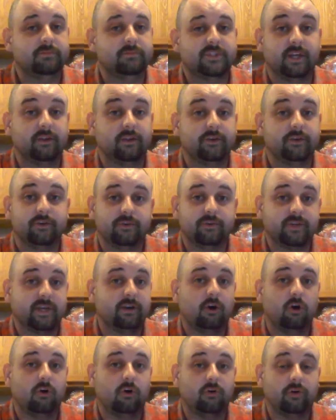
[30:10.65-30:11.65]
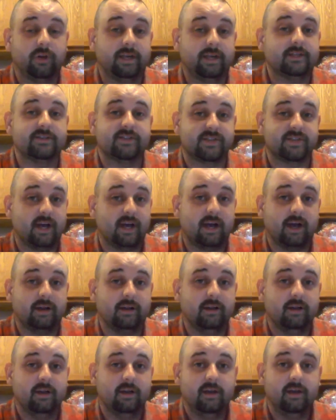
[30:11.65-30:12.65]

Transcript: cylinders at all inside